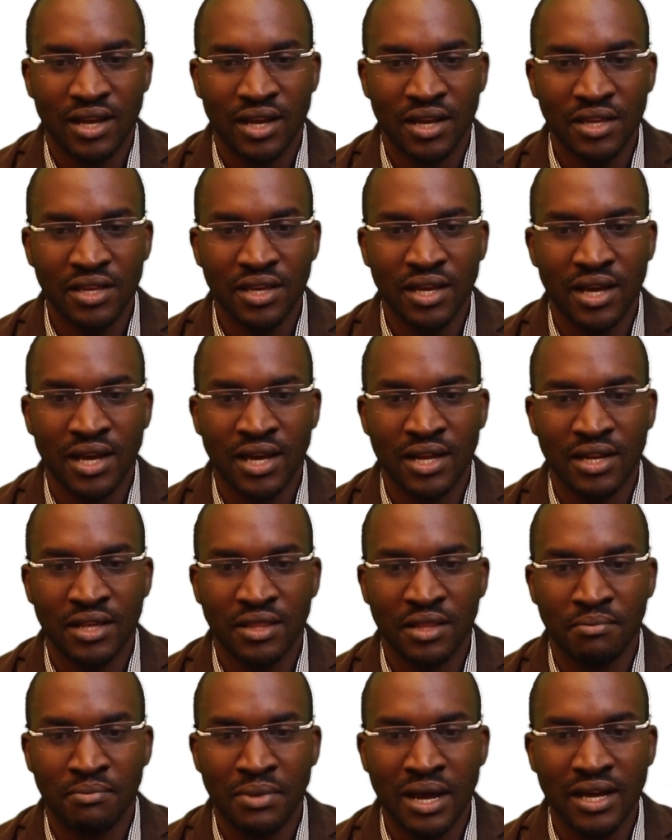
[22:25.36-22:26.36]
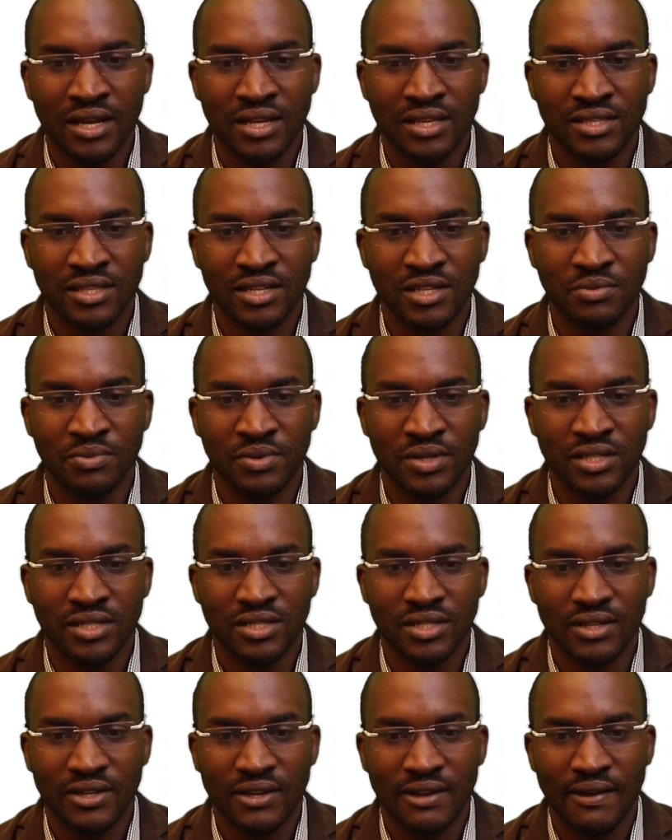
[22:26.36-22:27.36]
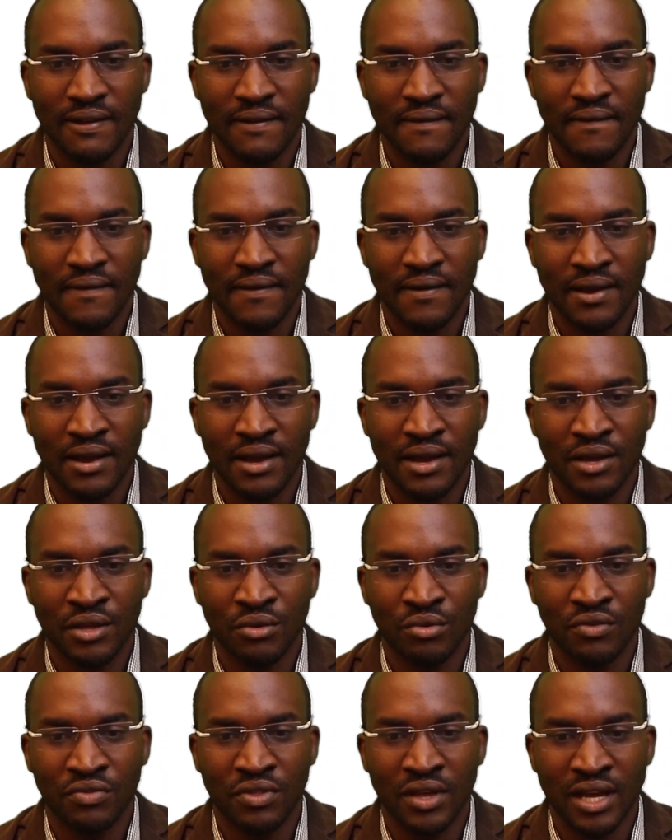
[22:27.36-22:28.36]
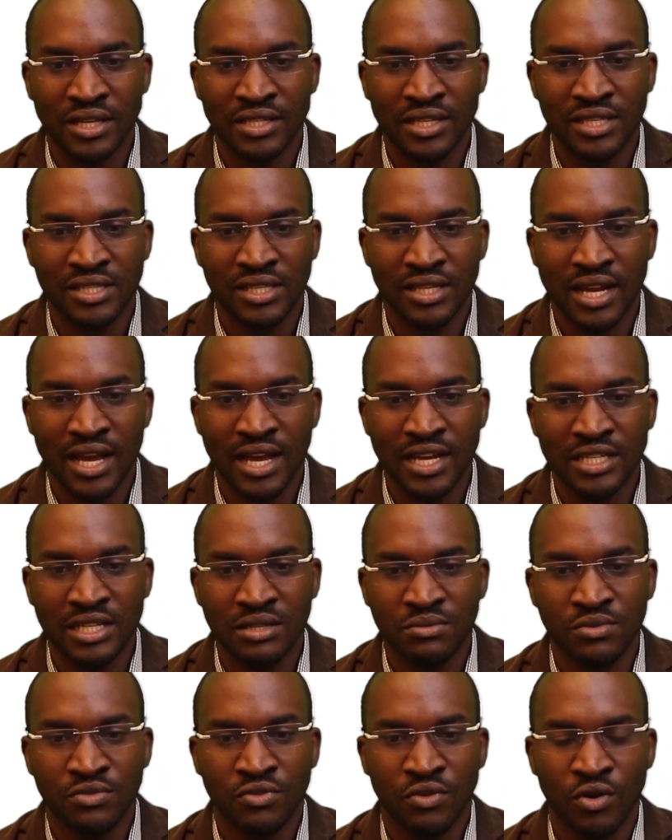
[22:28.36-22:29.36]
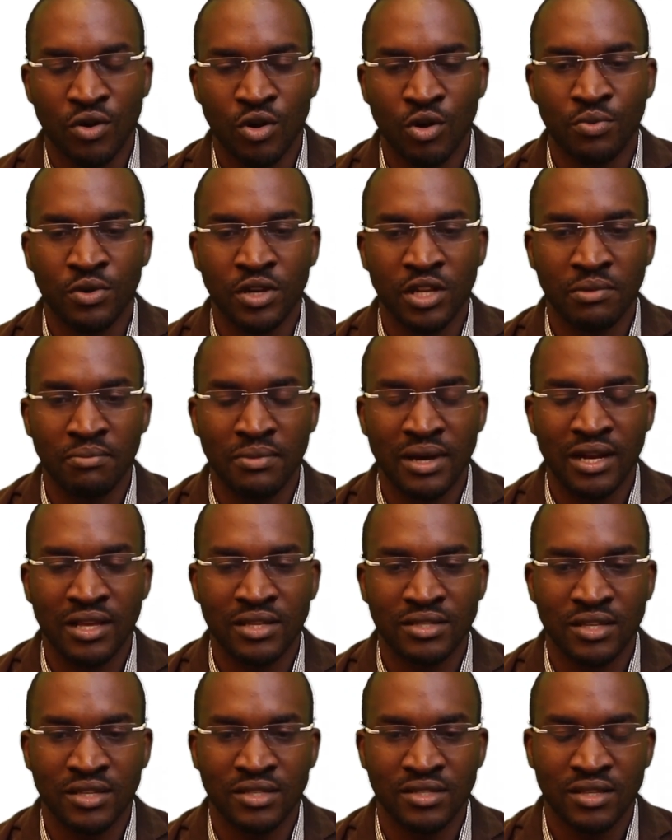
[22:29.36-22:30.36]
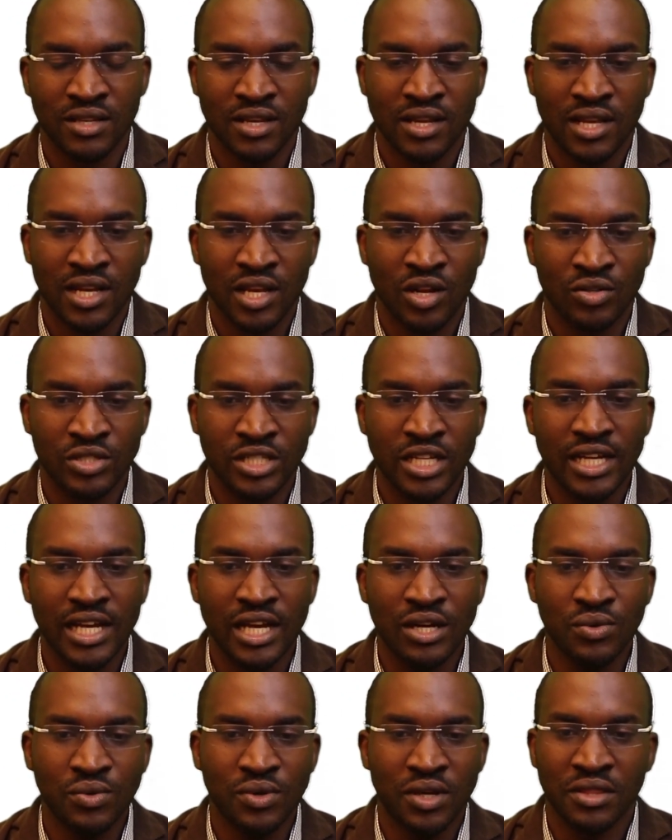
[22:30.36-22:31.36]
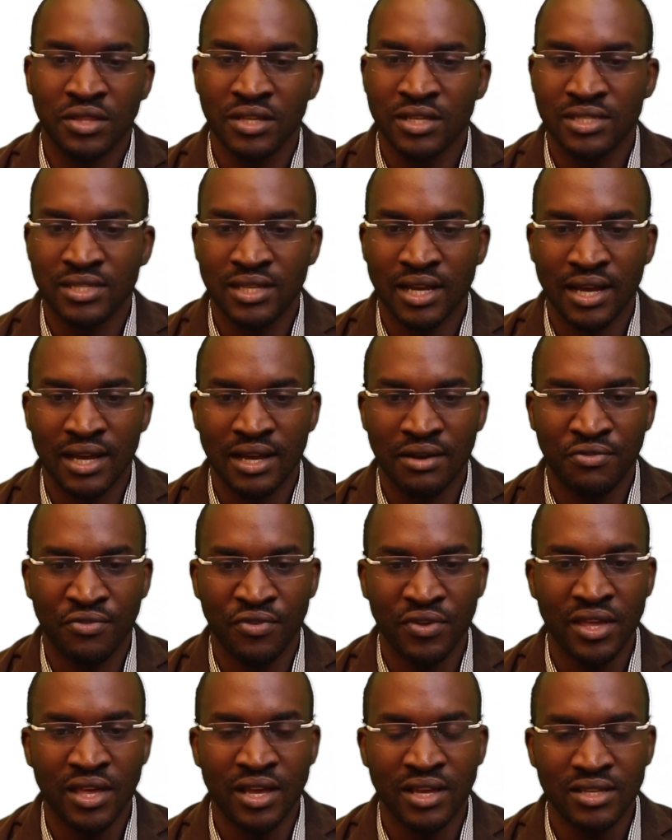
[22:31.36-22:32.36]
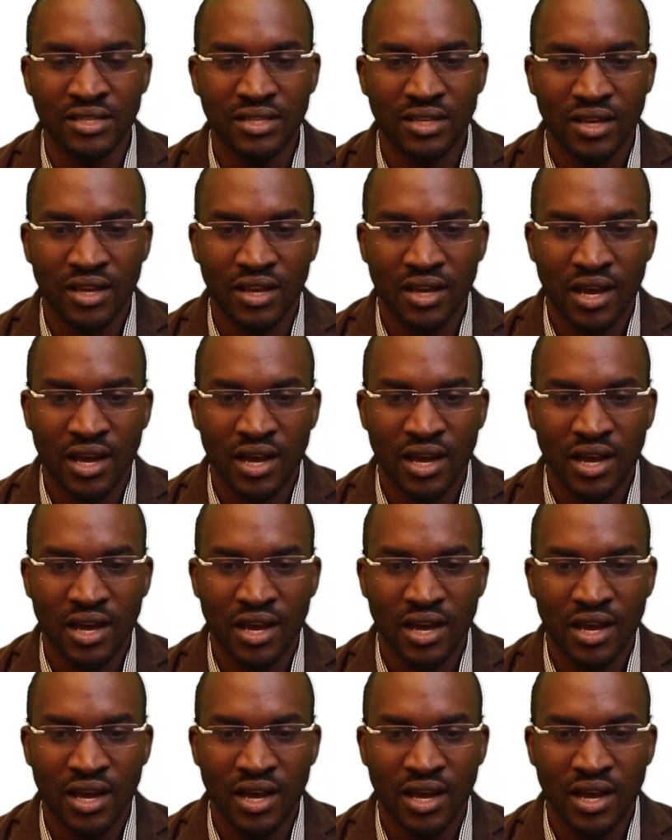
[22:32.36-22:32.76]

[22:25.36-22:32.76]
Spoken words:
Here under the bank statement, you have the adjusted items for opening balances. Now take a look at these figures.